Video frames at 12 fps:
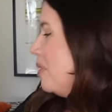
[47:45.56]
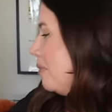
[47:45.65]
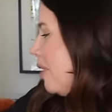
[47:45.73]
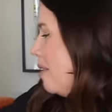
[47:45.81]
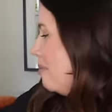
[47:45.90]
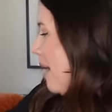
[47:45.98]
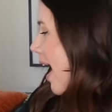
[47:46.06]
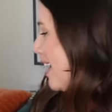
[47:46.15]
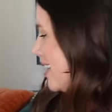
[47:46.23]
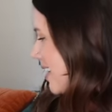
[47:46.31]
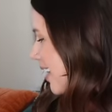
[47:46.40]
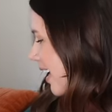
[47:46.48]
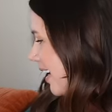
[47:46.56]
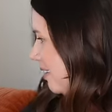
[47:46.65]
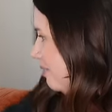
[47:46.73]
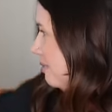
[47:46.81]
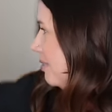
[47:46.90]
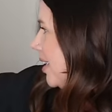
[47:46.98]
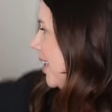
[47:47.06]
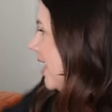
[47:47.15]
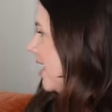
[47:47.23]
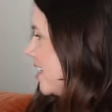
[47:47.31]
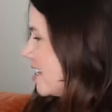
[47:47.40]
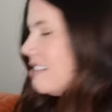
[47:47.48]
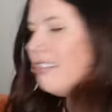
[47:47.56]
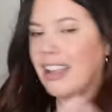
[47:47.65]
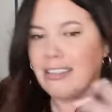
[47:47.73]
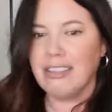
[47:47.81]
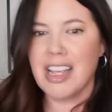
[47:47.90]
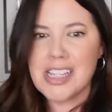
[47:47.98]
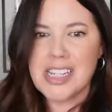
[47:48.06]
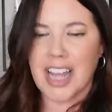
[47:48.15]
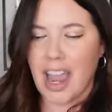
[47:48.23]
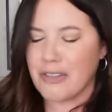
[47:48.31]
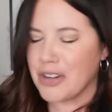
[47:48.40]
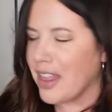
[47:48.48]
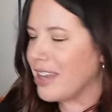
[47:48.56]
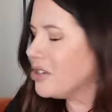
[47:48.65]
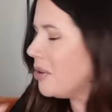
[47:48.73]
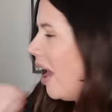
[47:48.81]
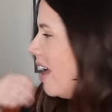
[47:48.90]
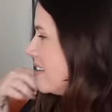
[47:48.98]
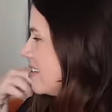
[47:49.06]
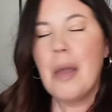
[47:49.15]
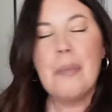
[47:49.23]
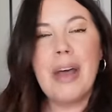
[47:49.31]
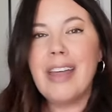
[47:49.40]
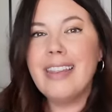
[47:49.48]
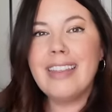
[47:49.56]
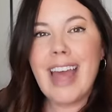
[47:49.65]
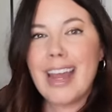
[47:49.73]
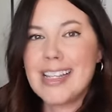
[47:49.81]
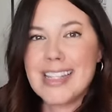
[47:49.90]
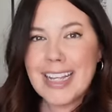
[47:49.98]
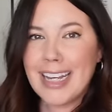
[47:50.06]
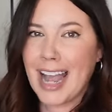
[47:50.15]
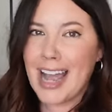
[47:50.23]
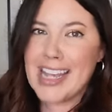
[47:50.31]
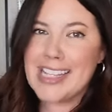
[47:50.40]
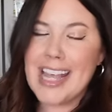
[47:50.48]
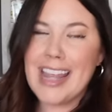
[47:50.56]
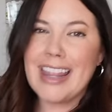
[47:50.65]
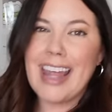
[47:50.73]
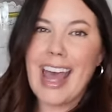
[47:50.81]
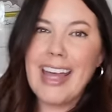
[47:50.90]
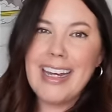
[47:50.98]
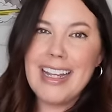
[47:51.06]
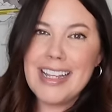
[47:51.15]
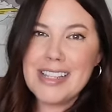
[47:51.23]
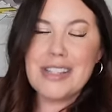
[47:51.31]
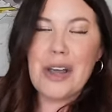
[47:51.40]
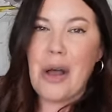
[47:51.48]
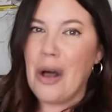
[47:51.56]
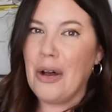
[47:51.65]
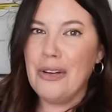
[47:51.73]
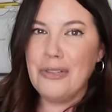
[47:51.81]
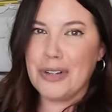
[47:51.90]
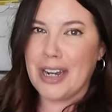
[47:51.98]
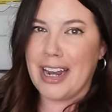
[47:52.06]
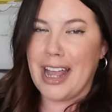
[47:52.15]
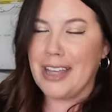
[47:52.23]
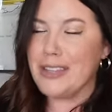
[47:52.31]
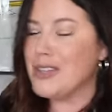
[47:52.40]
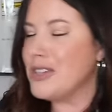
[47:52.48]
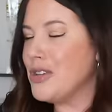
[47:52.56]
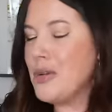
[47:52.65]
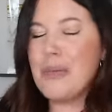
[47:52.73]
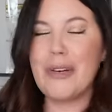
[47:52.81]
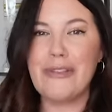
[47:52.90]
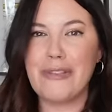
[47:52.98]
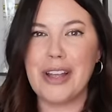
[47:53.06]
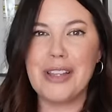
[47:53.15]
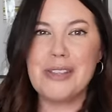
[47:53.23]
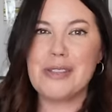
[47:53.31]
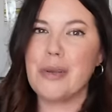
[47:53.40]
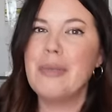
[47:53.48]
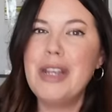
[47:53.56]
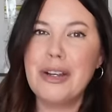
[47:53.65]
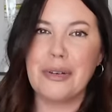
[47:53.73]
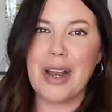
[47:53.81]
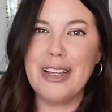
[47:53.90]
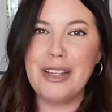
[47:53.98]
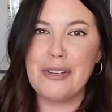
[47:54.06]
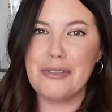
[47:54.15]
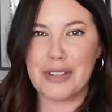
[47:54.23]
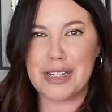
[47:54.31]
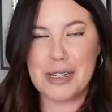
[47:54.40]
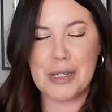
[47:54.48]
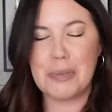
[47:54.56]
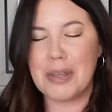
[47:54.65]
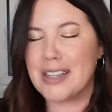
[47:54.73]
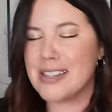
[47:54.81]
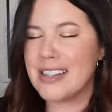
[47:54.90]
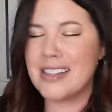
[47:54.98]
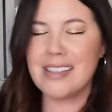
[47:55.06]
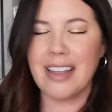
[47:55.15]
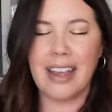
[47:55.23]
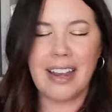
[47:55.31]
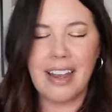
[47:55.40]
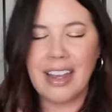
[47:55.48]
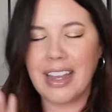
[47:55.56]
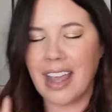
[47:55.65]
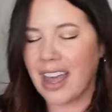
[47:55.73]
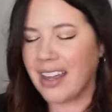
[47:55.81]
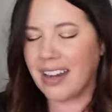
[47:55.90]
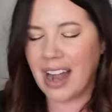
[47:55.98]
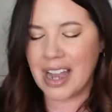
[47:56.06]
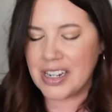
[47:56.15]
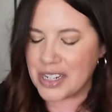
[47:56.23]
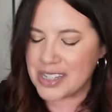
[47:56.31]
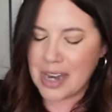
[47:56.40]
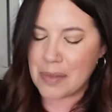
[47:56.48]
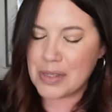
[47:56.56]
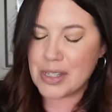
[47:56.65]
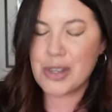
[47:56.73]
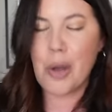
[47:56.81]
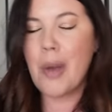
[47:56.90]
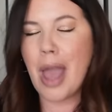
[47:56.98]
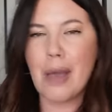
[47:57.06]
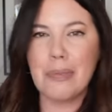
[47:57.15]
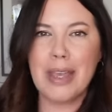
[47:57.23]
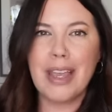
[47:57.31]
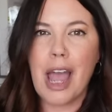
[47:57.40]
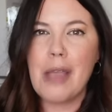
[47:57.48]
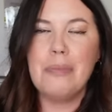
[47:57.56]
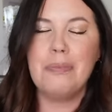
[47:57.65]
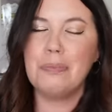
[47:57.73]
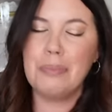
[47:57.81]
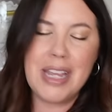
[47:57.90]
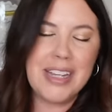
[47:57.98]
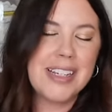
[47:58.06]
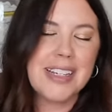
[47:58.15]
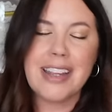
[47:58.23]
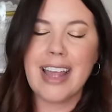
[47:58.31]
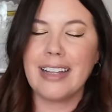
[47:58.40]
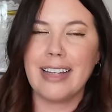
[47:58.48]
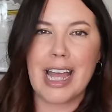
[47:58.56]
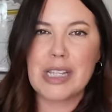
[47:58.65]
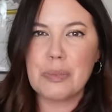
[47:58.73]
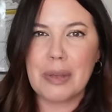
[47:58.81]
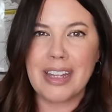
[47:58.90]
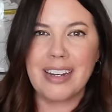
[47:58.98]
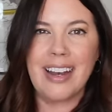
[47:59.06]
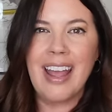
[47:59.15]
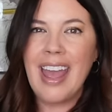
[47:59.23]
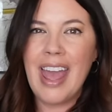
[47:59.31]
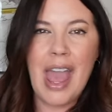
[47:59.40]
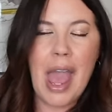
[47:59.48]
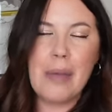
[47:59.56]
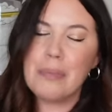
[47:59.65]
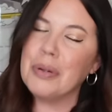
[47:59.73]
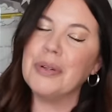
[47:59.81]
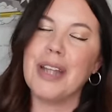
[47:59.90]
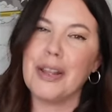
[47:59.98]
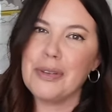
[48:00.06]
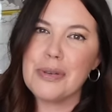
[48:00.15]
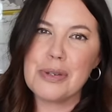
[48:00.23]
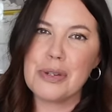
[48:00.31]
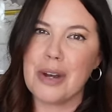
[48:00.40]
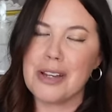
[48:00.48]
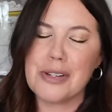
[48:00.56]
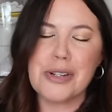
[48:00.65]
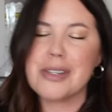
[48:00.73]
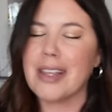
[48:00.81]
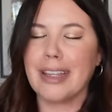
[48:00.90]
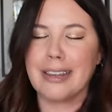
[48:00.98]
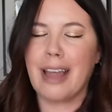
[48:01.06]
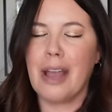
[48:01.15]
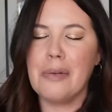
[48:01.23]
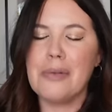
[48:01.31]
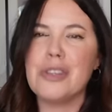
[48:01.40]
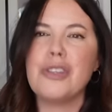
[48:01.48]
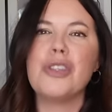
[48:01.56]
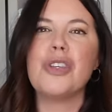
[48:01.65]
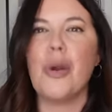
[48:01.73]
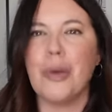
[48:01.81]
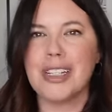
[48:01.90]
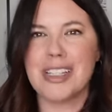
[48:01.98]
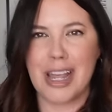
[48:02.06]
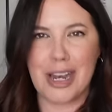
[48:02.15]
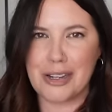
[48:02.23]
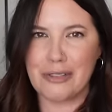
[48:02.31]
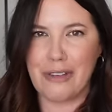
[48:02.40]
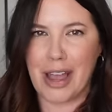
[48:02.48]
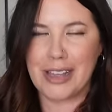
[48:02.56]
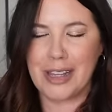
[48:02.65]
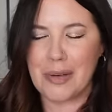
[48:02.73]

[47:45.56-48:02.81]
me right back to like really just like lusting after that dress. But that is it, guys. That is the haul for today. Super fun. So many great little vintage pieces. Like, again, I just, I'm so happy I peeked into that last bin and pulled out those treasures. Like, I was so excited to find